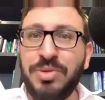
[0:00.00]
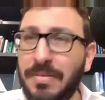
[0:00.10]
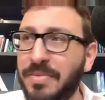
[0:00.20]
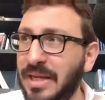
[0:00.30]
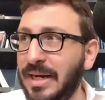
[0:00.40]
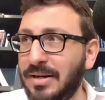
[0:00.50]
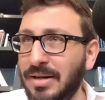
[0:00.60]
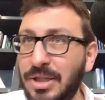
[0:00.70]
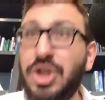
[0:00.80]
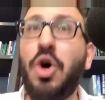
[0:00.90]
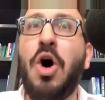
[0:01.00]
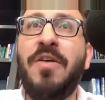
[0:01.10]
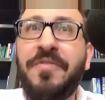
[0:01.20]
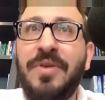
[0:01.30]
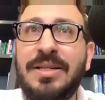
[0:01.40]
something to
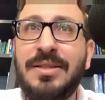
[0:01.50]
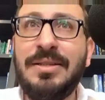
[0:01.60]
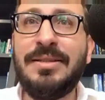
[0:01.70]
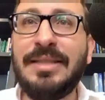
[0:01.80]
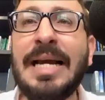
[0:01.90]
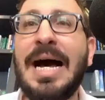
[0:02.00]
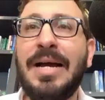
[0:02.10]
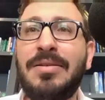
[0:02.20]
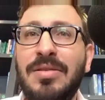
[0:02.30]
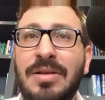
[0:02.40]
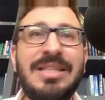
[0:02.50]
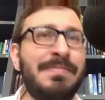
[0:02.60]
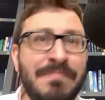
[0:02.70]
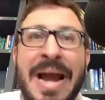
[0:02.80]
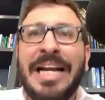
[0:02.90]
offer it to God, to
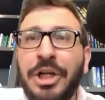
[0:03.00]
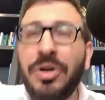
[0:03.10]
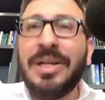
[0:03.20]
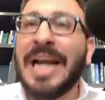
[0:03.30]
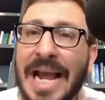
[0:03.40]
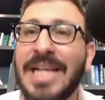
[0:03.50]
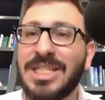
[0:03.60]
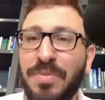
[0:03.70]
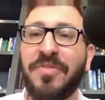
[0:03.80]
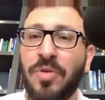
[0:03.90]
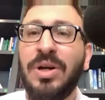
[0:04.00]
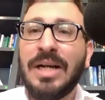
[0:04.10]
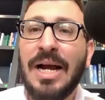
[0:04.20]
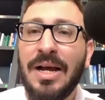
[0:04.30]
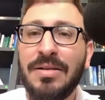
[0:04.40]
make your case before
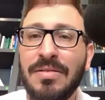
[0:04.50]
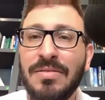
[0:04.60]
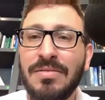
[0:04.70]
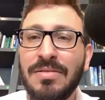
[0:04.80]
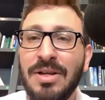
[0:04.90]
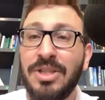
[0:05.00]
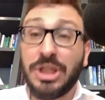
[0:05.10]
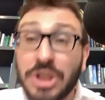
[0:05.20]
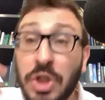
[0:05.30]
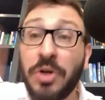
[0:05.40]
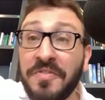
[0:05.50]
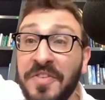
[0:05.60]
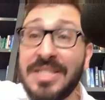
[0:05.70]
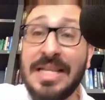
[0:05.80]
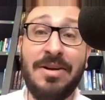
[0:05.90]
God, to
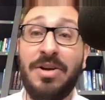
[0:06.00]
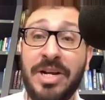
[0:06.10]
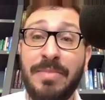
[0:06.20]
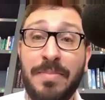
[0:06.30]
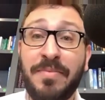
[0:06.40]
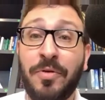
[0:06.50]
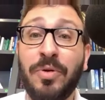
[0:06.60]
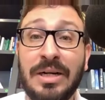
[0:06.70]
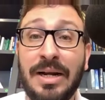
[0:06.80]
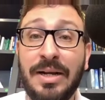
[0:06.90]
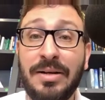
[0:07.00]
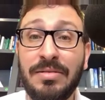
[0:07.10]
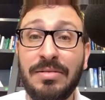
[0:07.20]
surface that argument before God,